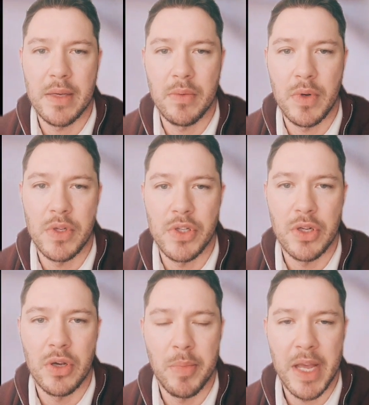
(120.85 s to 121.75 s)
It wants to
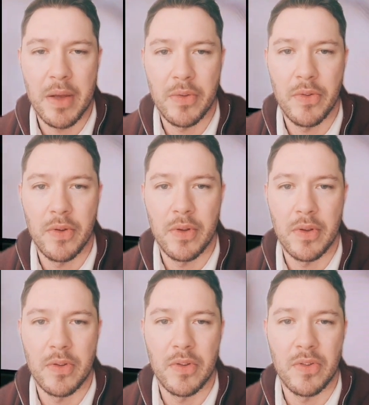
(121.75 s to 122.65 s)
come out.
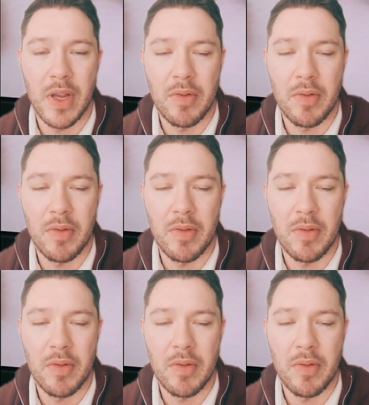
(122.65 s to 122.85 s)
As I say,